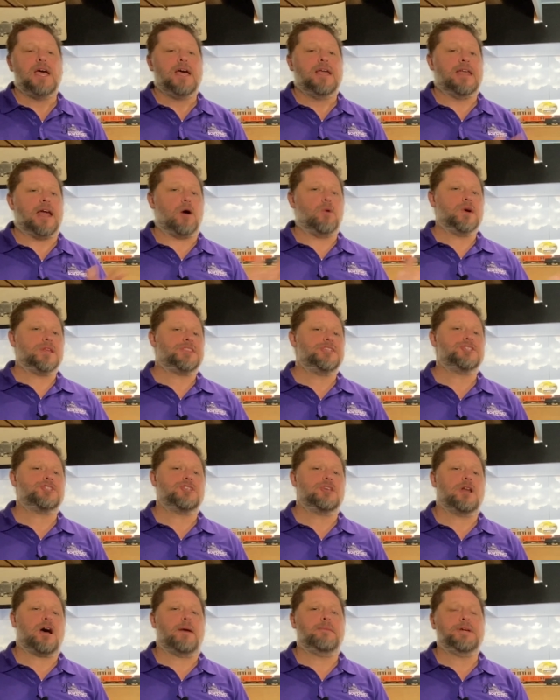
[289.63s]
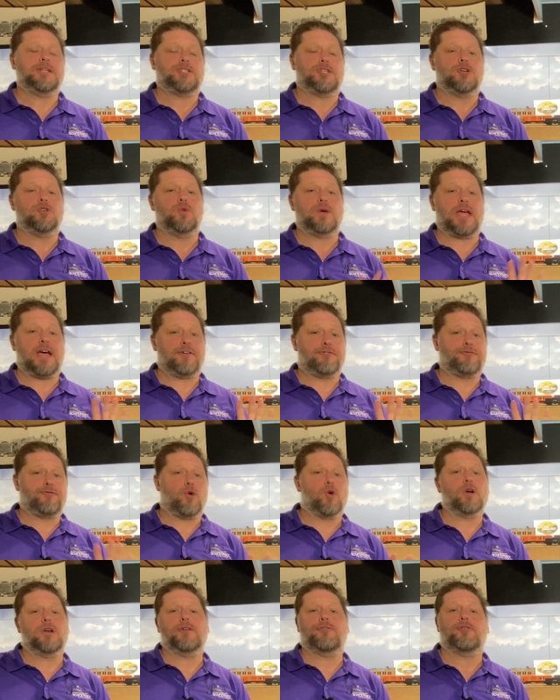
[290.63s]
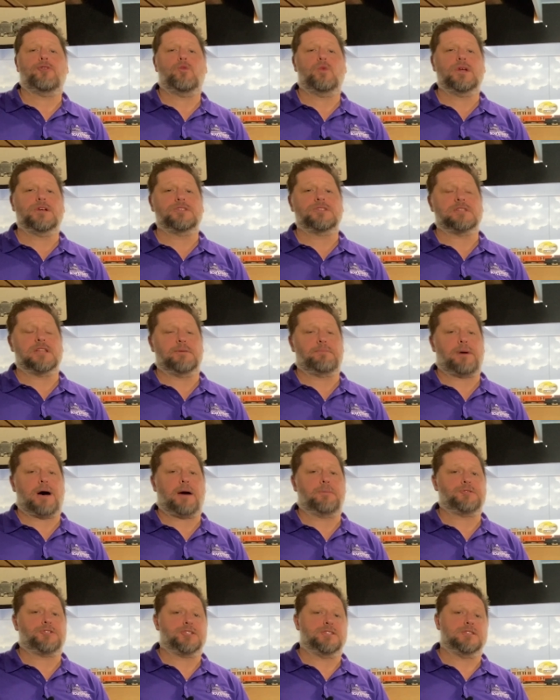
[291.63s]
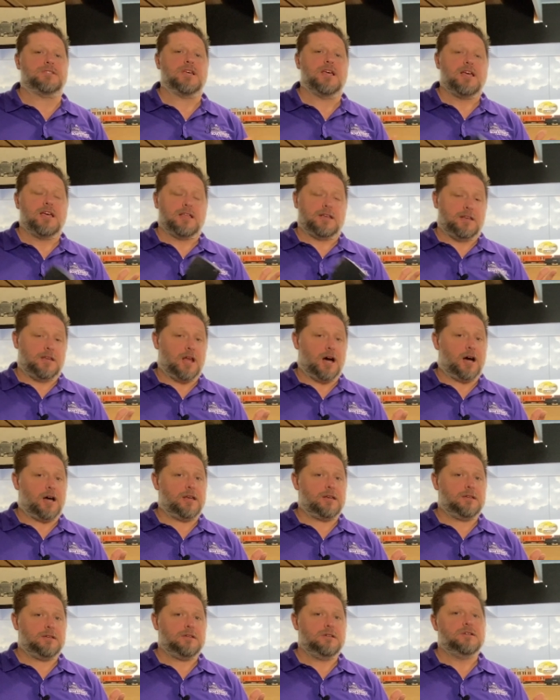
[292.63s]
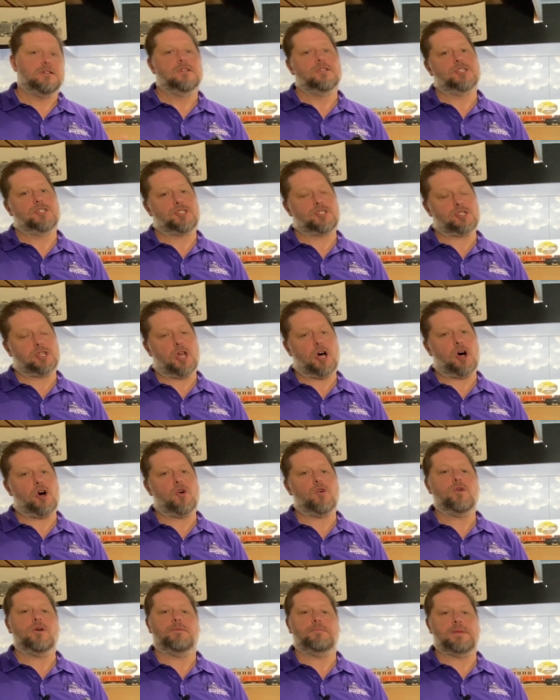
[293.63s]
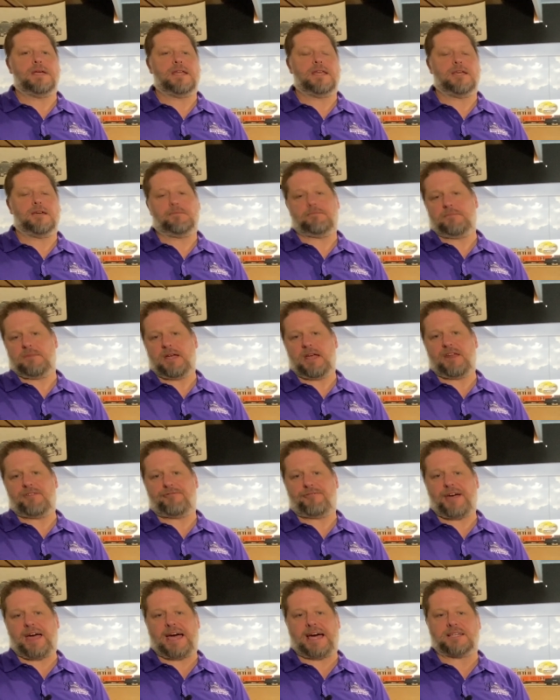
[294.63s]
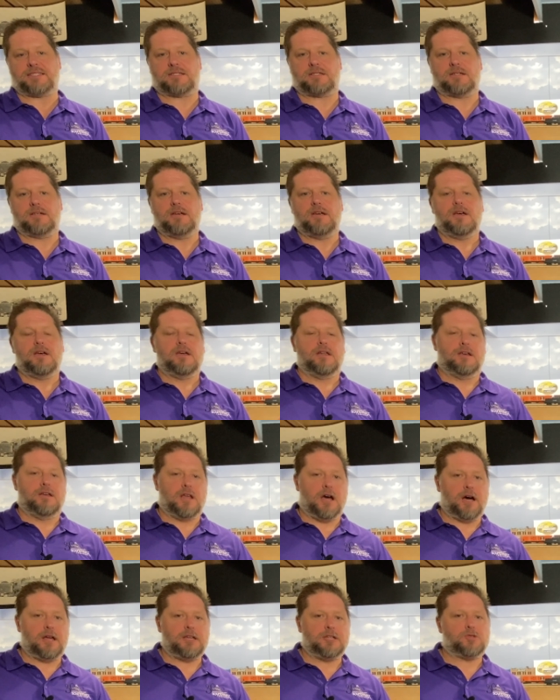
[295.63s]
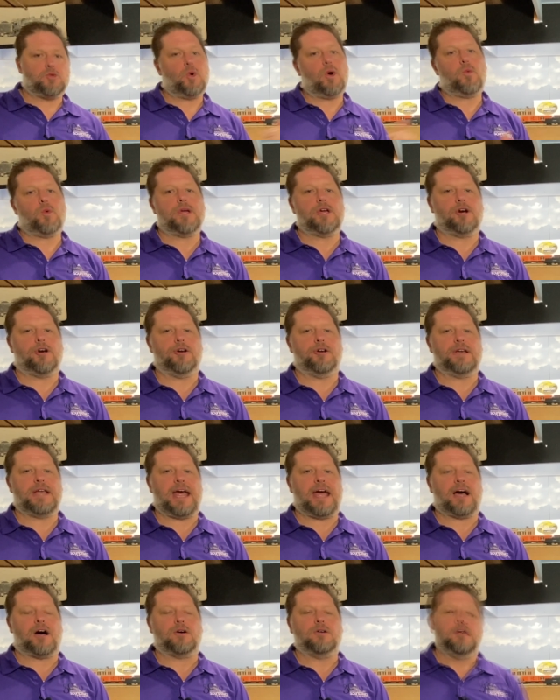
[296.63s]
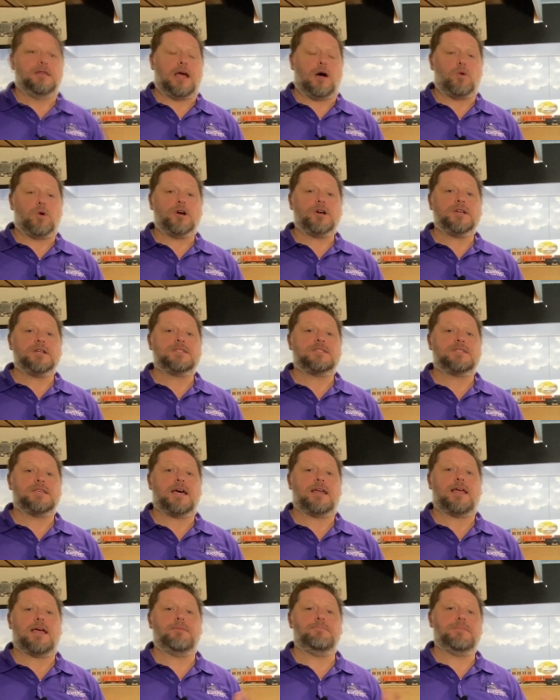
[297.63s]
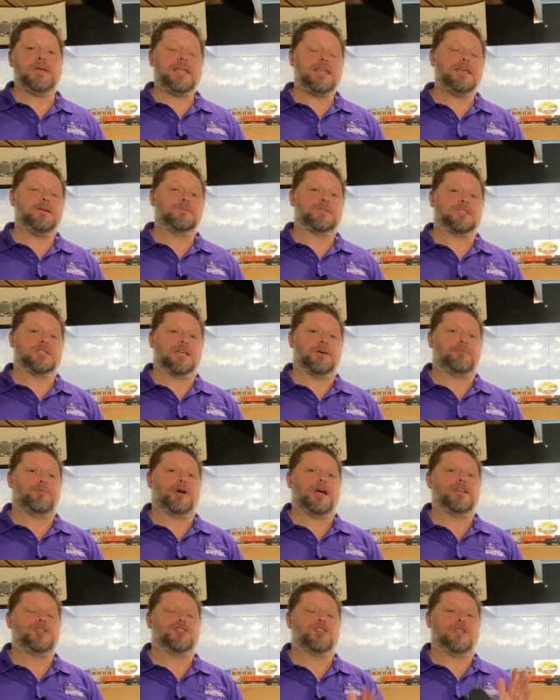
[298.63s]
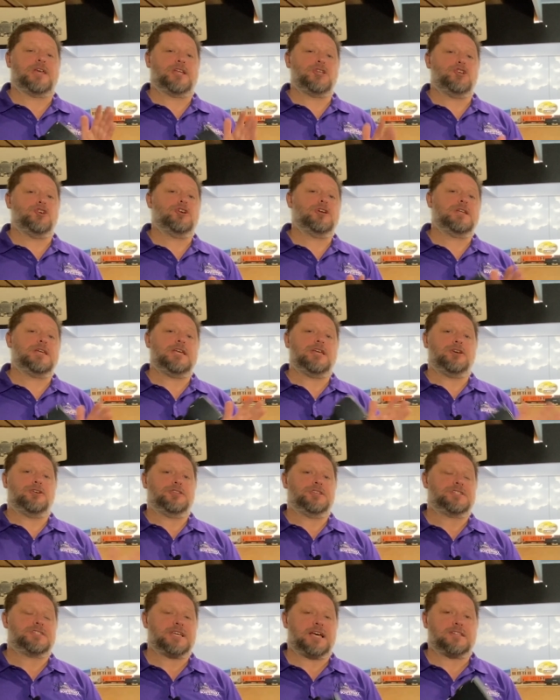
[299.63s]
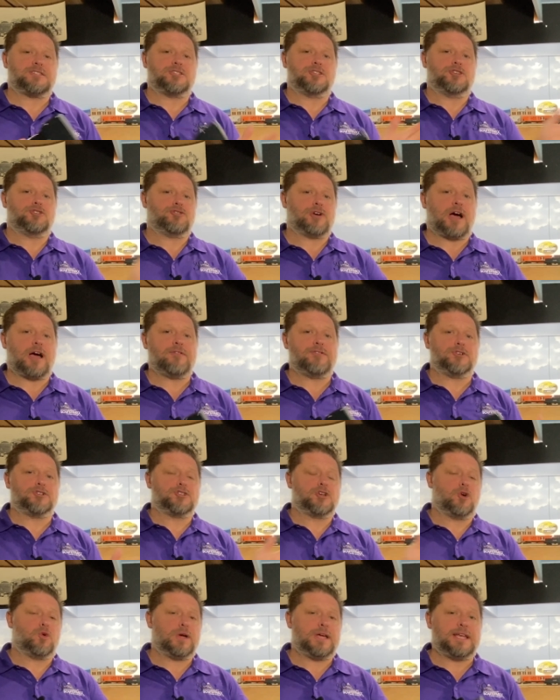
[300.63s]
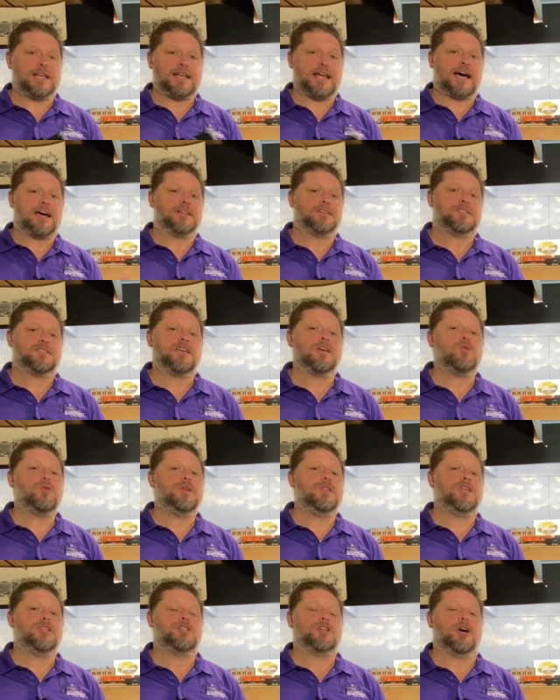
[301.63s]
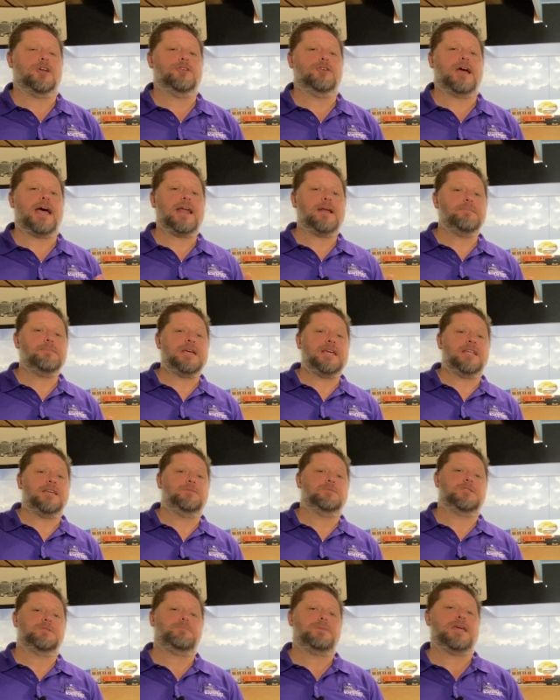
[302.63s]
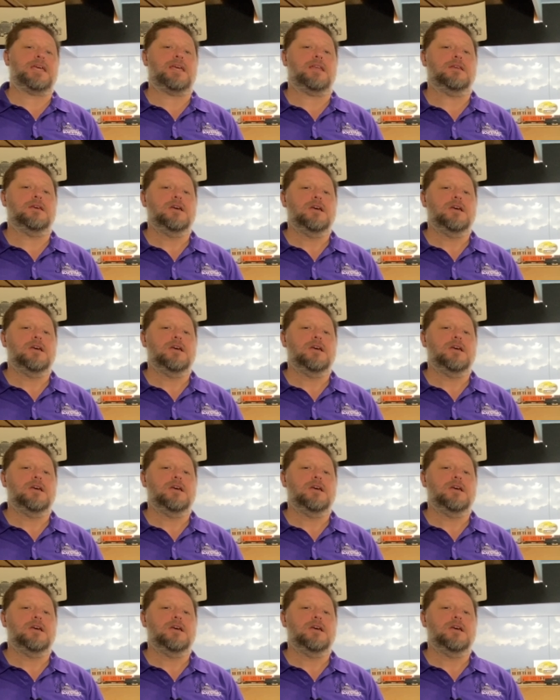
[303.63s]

Now with the Tsunami 2, we have four different wheel slip options. None, slow, medium, and fast. None is what we heard now. Now we're gonna set a medium slip rate so that you're gonna hear the sets of the drivers go in and out of sync with each other at a medium speed.